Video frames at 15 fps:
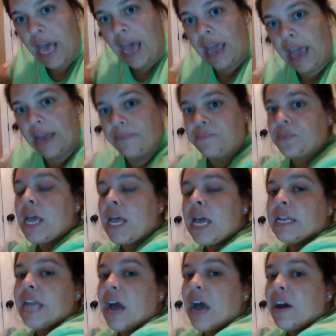a.
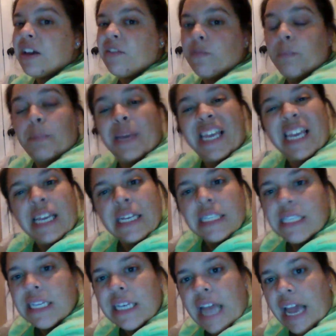Now, if b
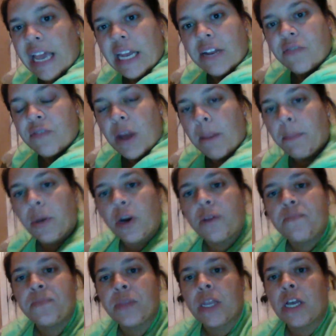is a negative
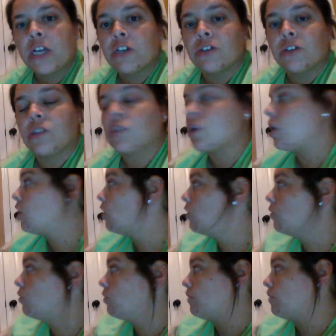number,
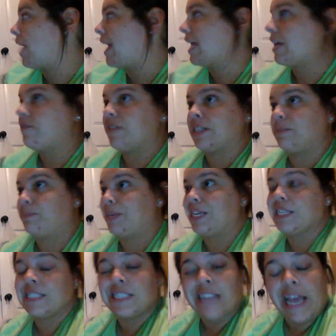so like if b
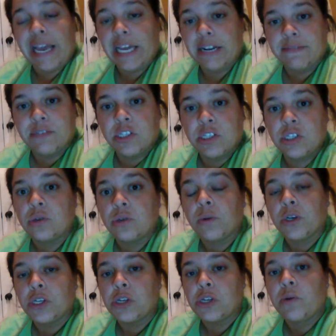is negative 2,
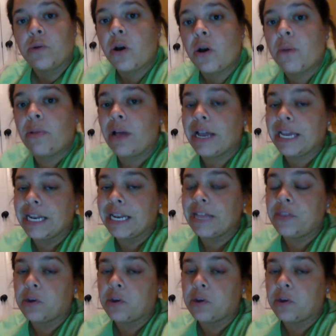when you go to plug it in the